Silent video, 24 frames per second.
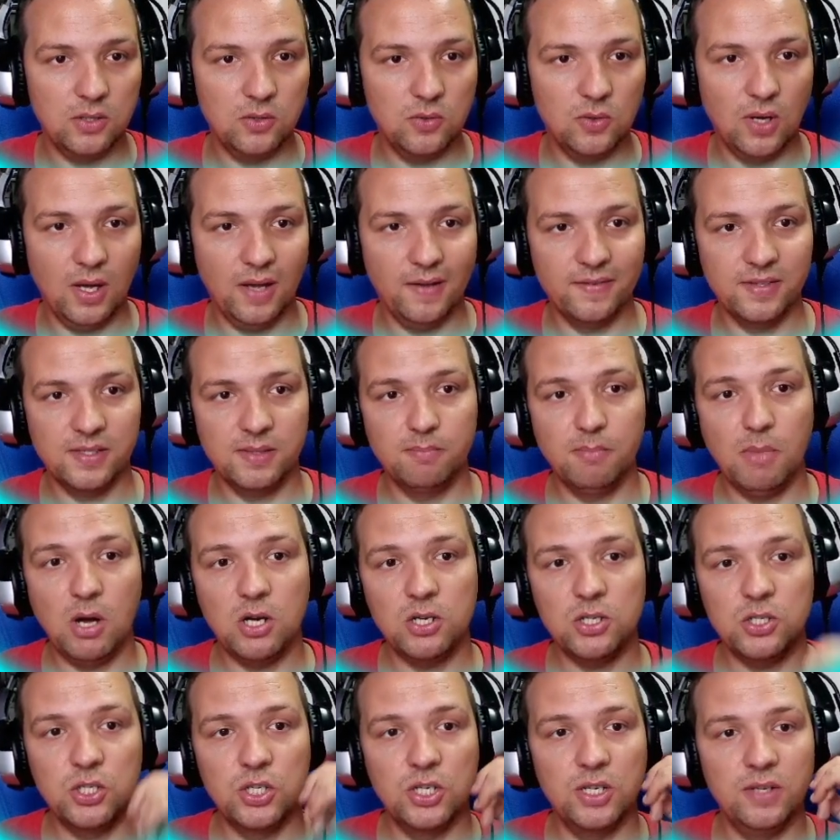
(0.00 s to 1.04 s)
You have
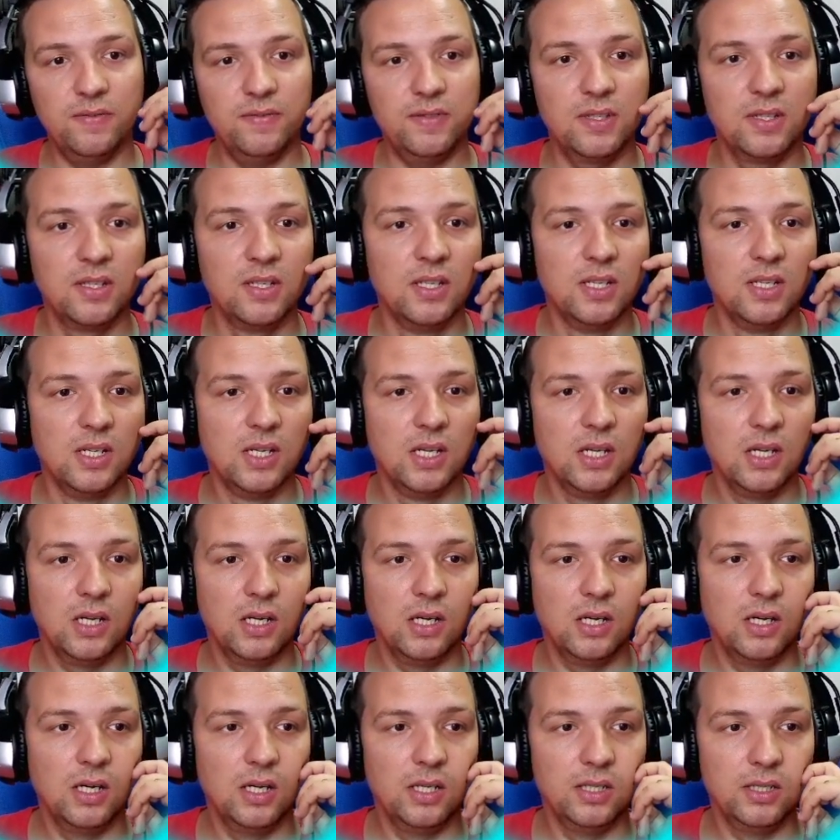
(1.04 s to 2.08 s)
smart shift
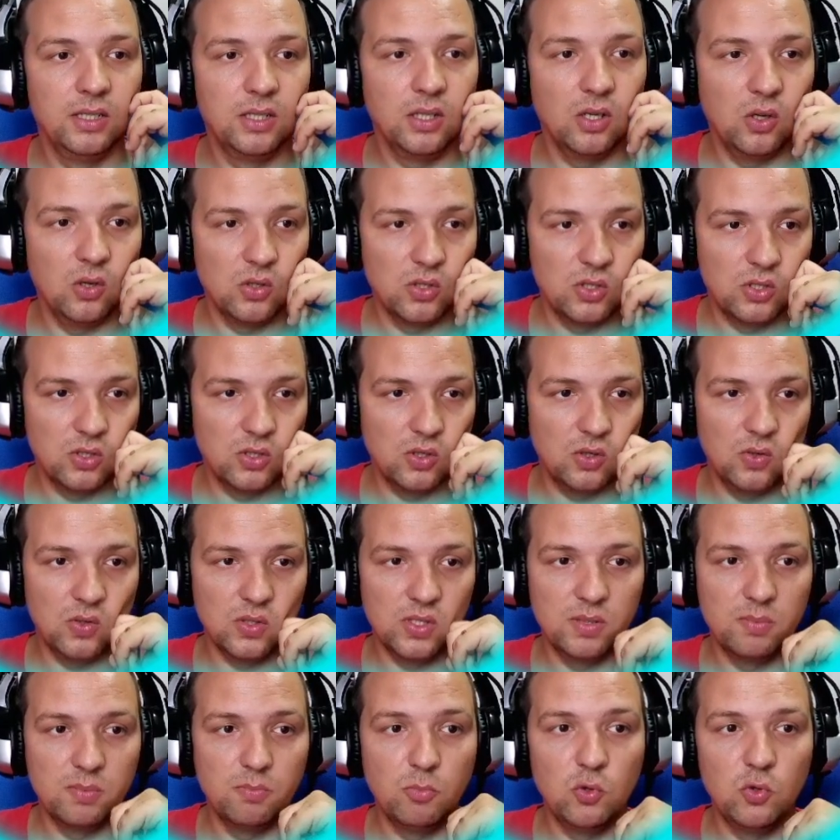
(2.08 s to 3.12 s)
and also
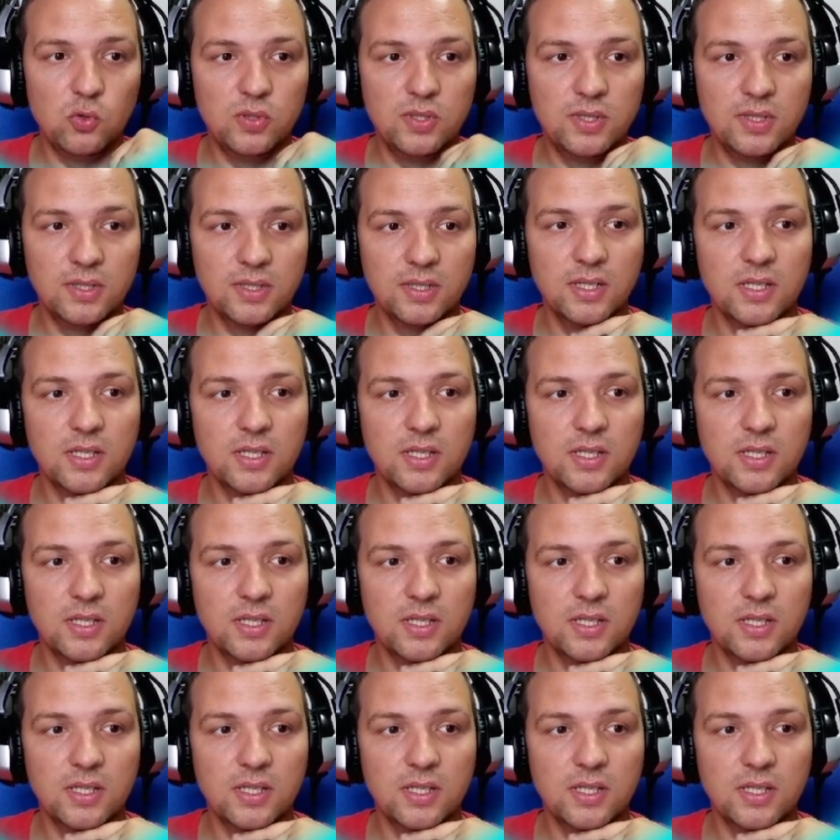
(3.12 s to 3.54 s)
smooth